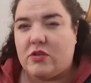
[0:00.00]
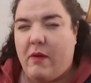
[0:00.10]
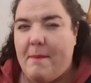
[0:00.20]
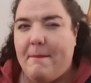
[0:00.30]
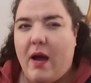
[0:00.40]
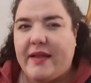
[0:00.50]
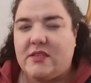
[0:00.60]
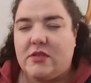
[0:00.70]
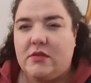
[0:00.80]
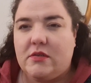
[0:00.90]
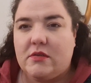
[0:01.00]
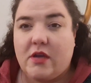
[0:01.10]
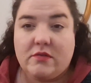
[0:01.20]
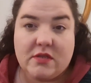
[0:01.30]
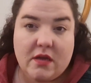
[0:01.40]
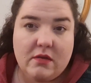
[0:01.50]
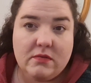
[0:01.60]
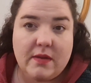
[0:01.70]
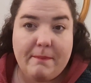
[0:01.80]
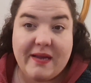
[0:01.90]
So I might go to
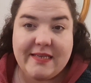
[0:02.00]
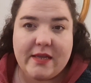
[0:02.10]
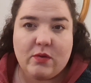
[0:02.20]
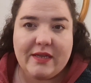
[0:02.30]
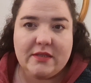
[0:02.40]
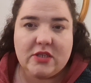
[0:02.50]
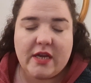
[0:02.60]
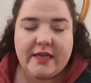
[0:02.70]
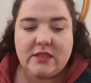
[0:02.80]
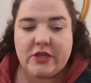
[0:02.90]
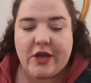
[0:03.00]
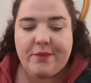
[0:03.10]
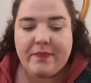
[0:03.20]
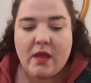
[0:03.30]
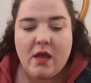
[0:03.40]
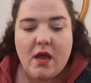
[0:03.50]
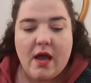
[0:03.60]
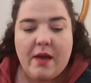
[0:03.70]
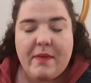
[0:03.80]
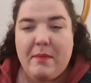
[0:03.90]
those. I might take you on a little journey, don't know.
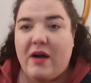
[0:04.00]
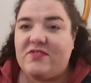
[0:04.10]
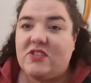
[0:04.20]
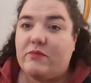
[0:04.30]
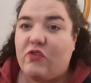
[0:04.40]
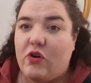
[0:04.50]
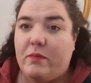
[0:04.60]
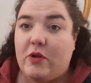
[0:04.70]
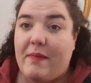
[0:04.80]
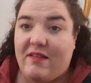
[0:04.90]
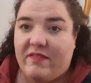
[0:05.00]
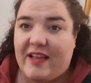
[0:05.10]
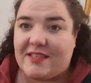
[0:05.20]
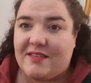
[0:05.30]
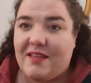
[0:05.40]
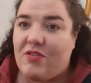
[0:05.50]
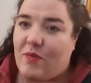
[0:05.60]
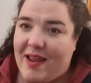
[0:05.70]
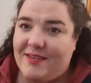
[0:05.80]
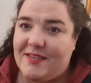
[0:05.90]
I'm after some Royal Blue Mariflex
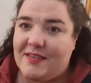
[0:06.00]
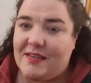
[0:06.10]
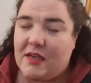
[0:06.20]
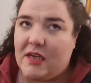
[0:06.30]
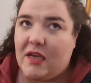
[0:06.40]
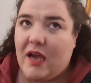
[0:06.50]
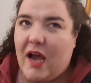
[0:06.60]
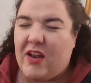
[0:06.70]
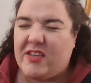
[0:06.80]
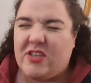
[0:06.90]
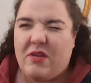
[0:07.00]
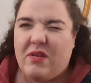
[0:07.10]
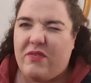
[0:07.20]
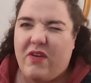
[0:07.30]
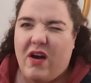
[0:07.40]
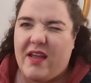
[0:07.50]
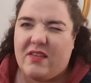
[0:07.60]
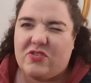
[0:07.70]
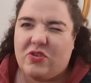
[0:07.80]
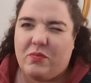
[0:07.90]
thread. And I don't know if
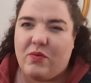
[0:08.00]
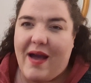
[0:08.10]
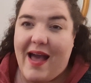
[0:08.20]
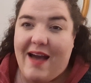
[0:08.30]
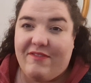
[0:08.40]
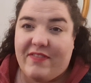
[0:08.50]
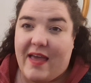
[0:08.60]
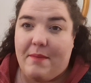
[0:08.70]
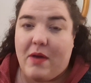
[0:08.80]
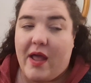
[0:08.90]
either shop will have them.